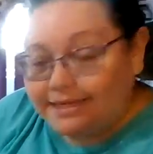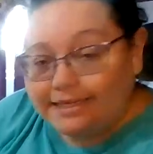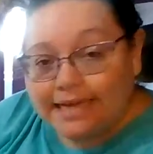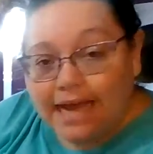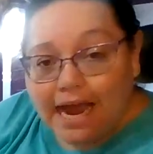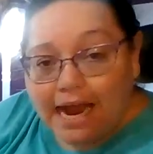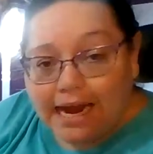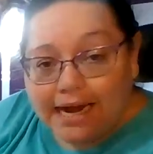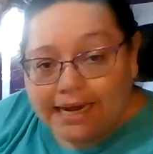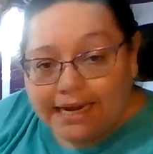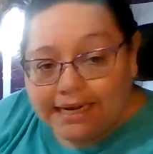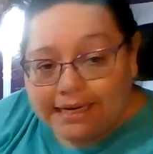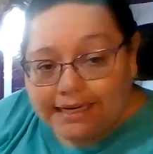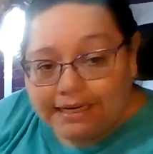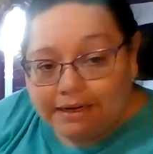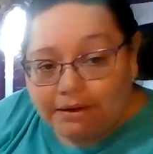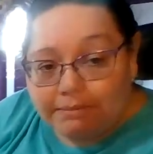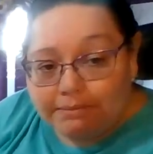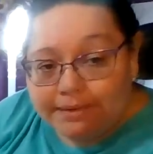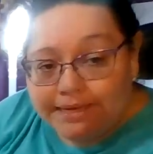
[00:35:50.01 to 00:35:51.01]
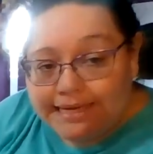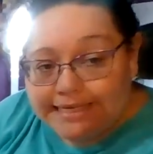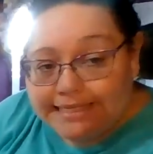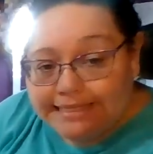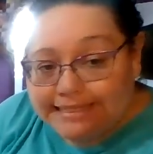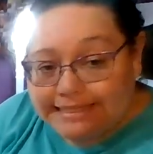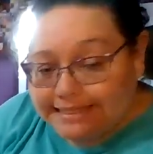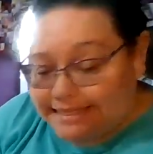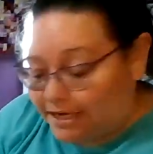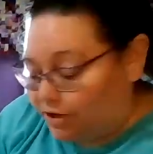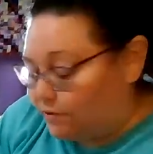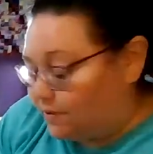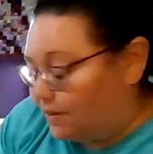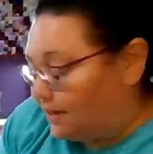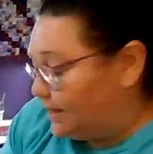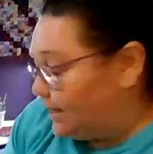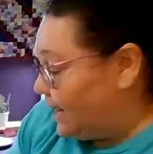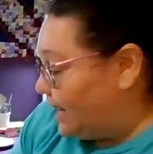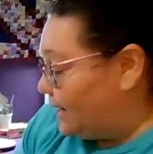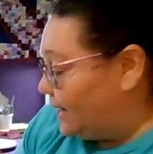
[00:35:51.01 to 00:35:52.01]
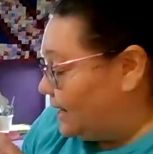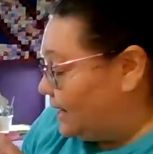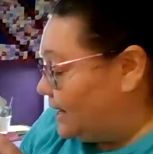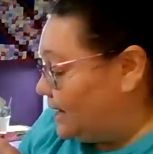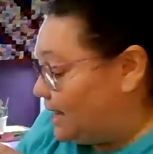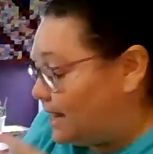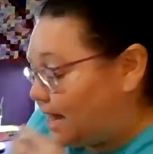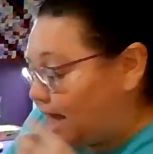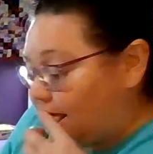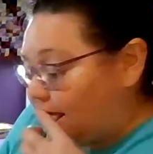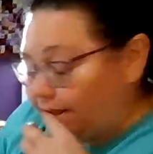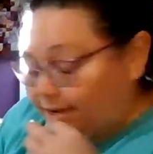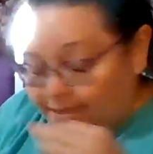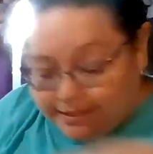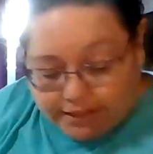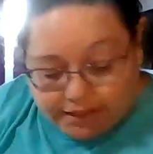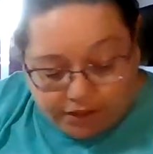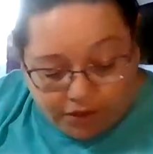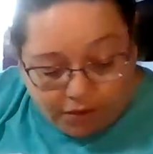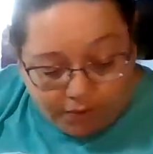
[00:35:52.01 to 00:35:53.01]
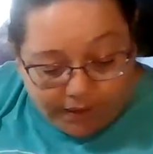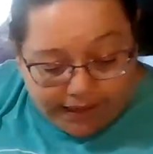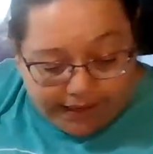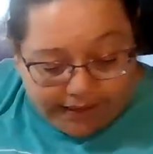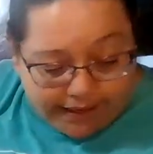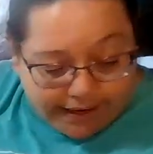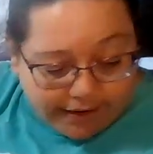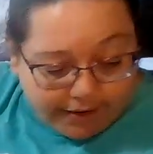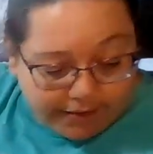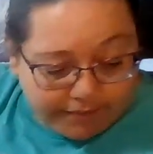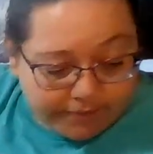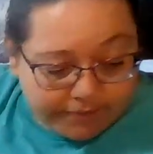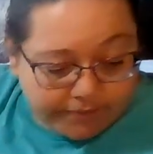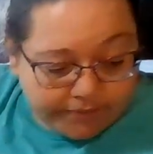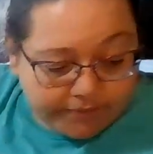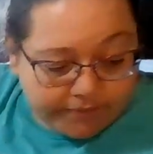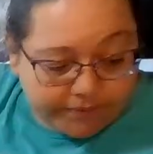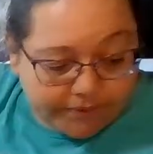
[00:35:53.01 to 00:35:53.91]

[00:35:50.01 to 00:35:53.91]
the tiny little pieces that you can get sewn in there,